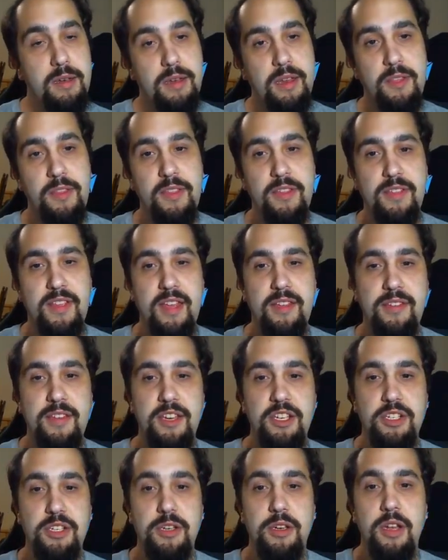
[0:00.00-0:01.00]
get the
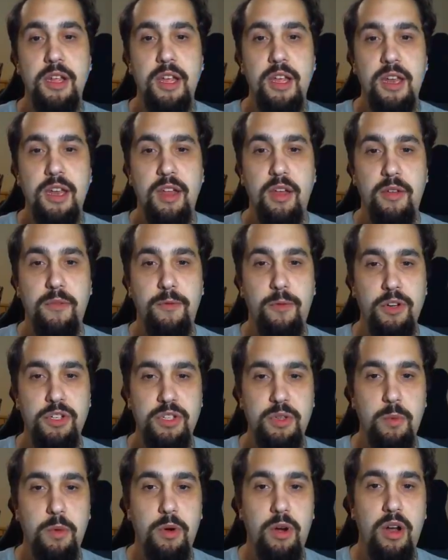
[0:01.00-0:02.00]
assassination. Now
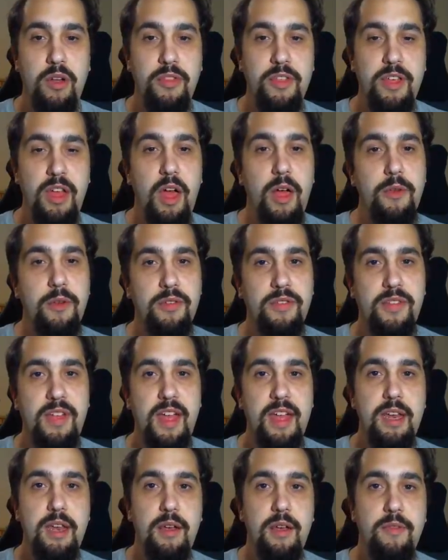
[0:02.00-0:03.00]
unfortunately we are on the other
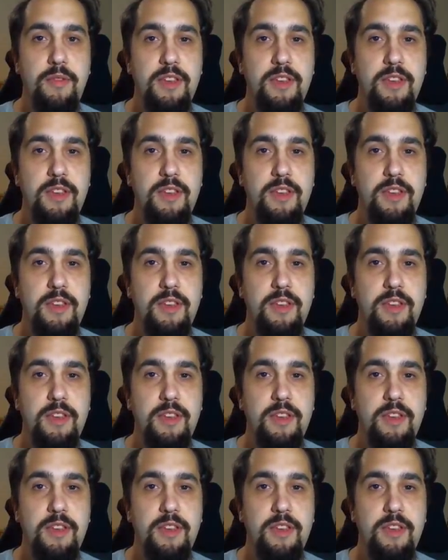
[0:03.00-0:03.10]
side of the